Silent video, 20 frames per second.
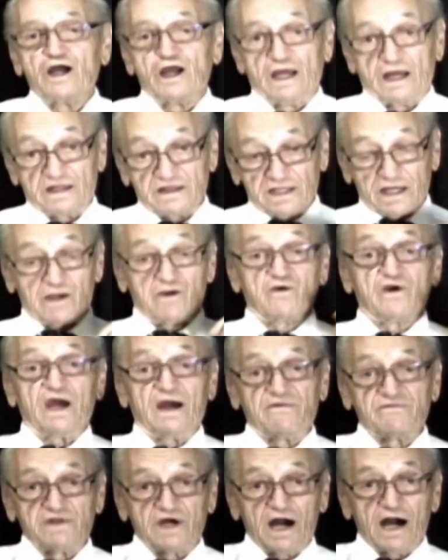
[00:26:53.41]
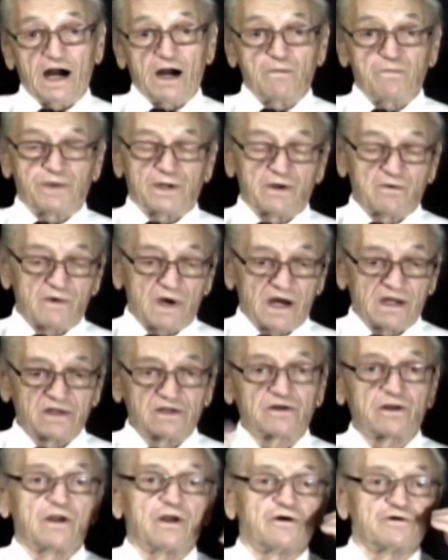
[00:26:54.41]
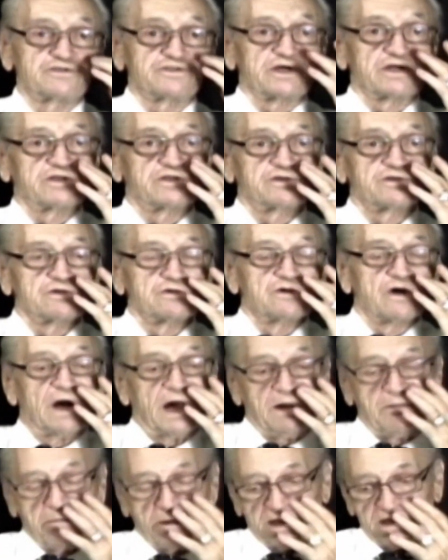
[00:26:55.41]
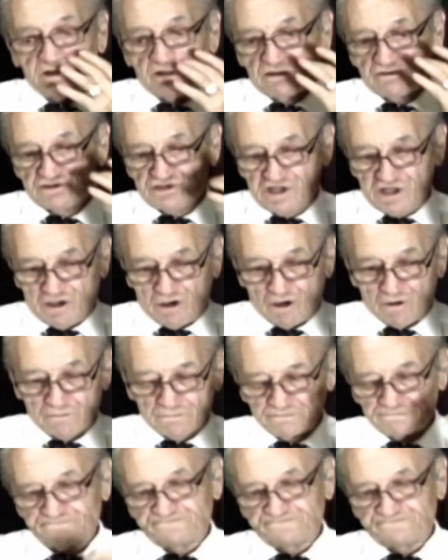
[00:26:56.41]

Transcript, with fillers: and then you have the upper one closer to a Mendocino.